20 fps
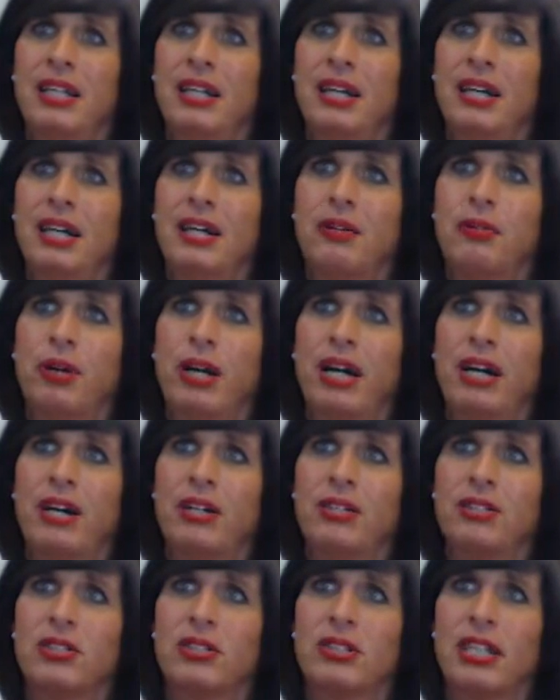Oh wow!
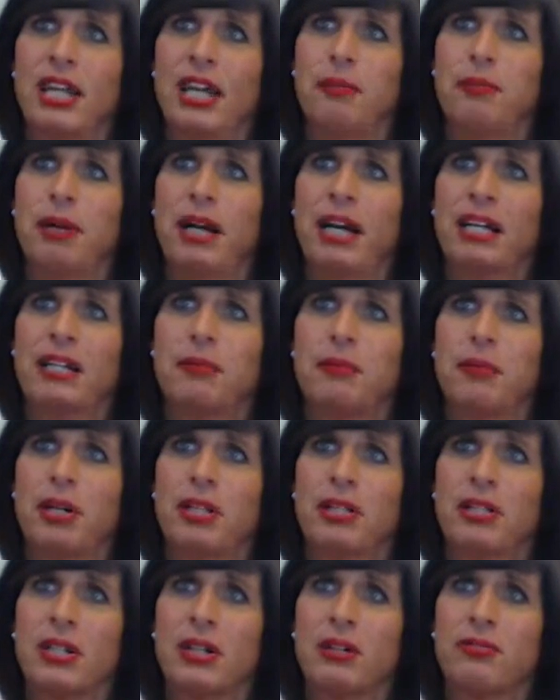I just came back a
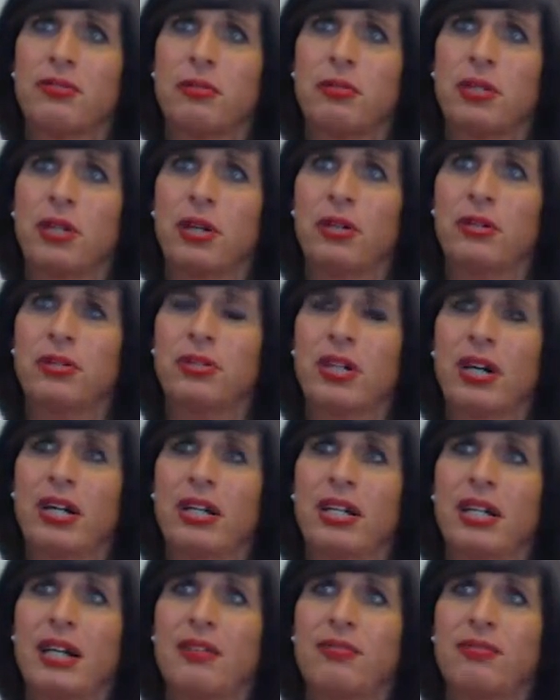month ago from ghost
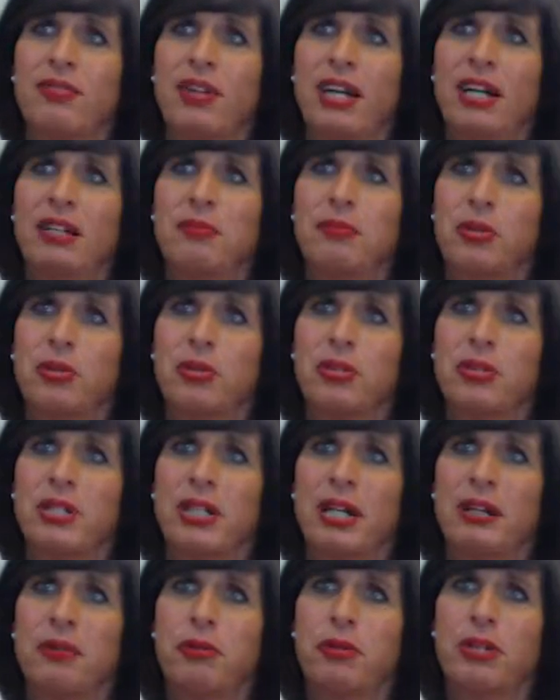hunting. I found more than
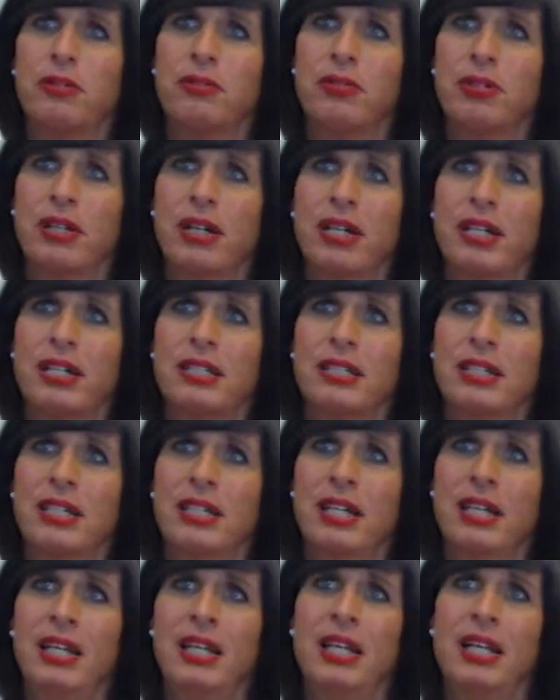I would have liked.
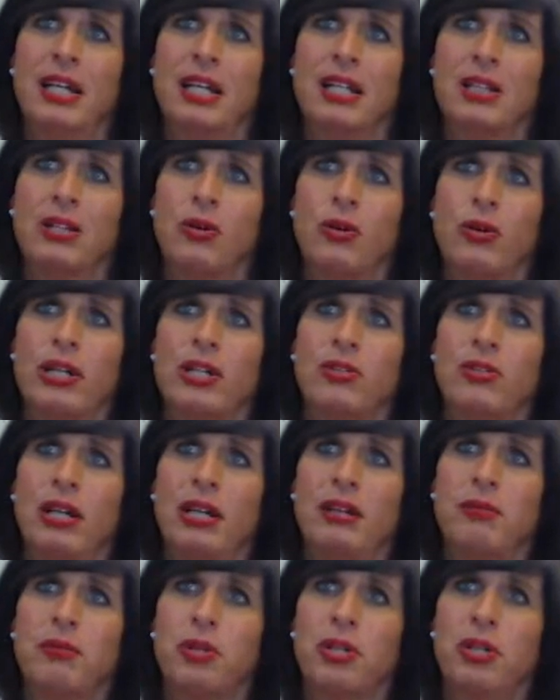Lori
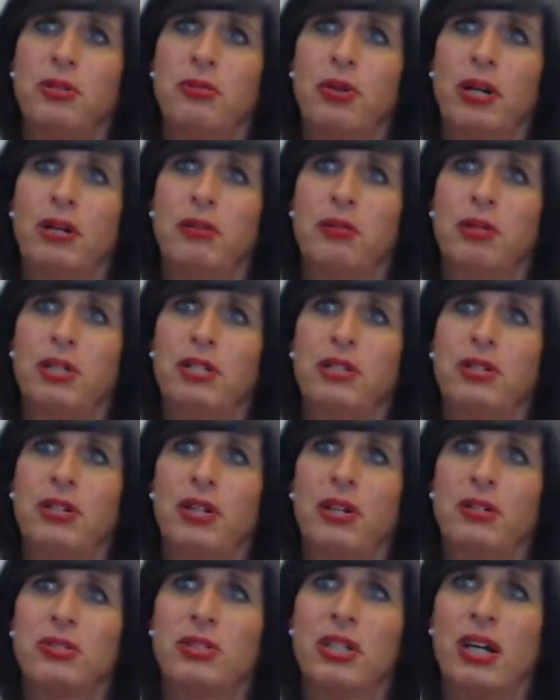Green, were you where were you
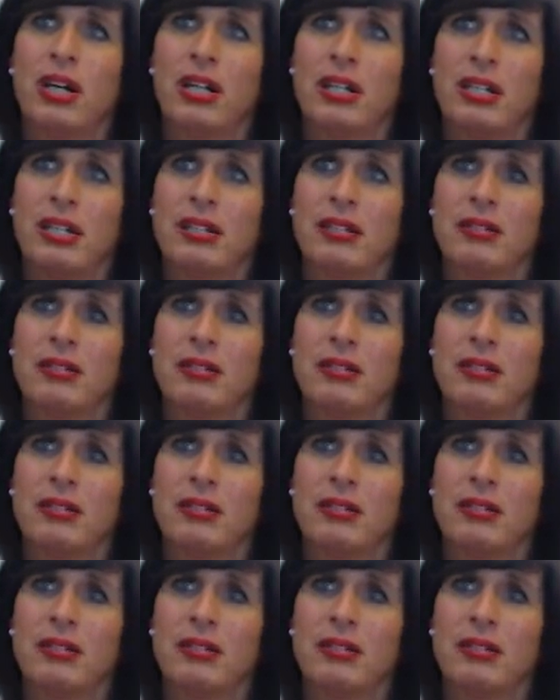ghost hunting?